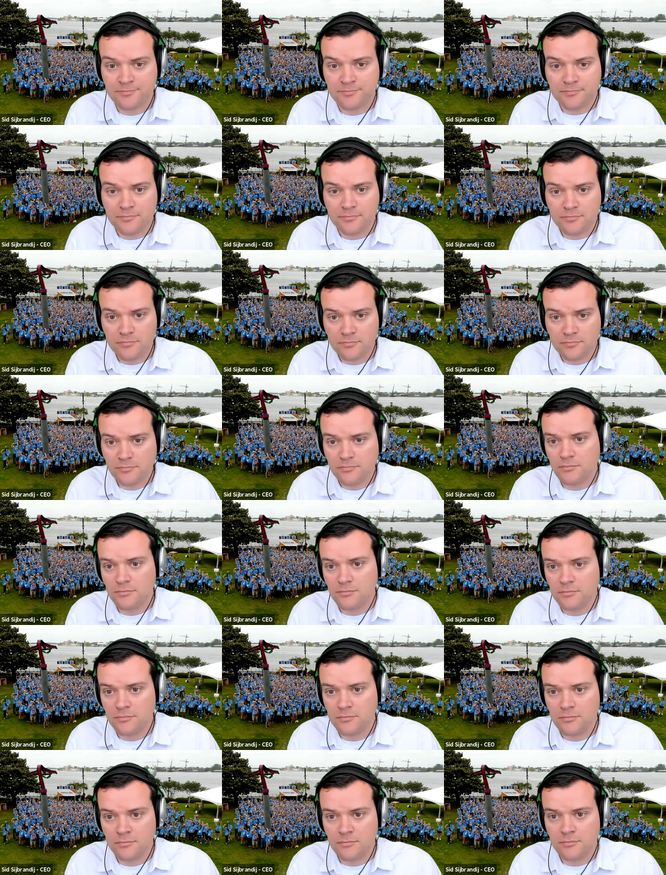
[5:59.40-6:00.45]

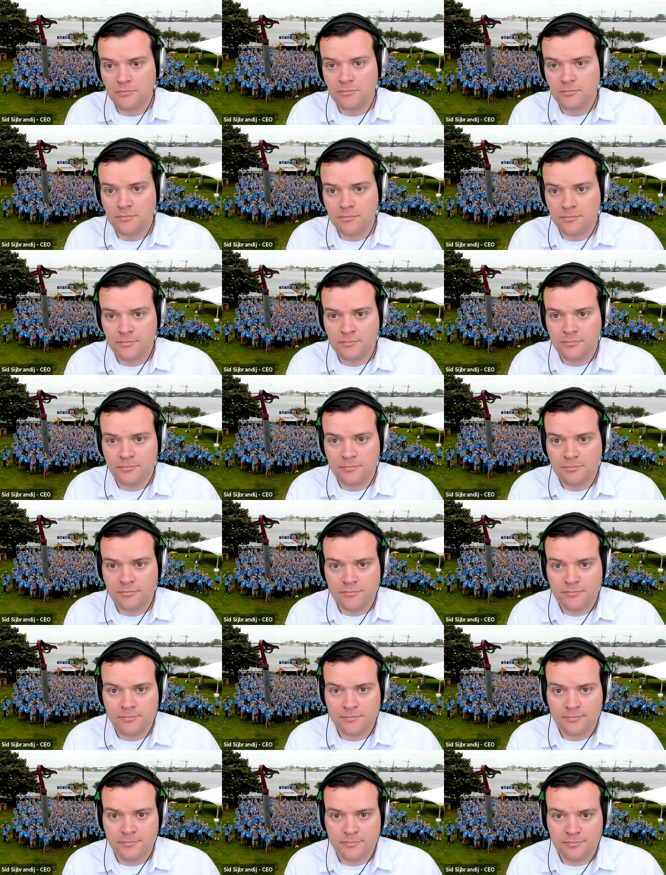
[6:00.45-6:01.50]

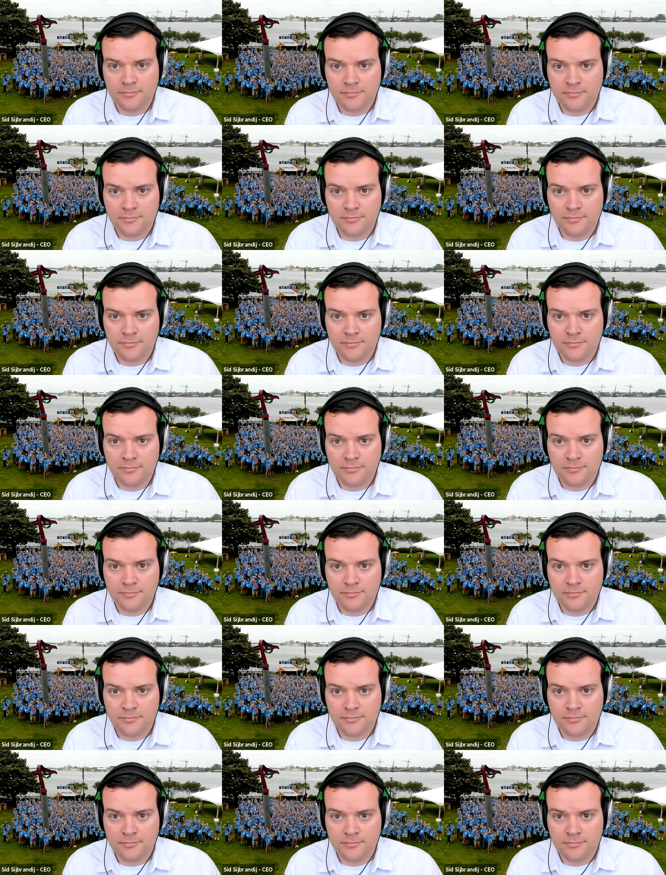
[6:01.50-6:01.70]
Nobody speaks.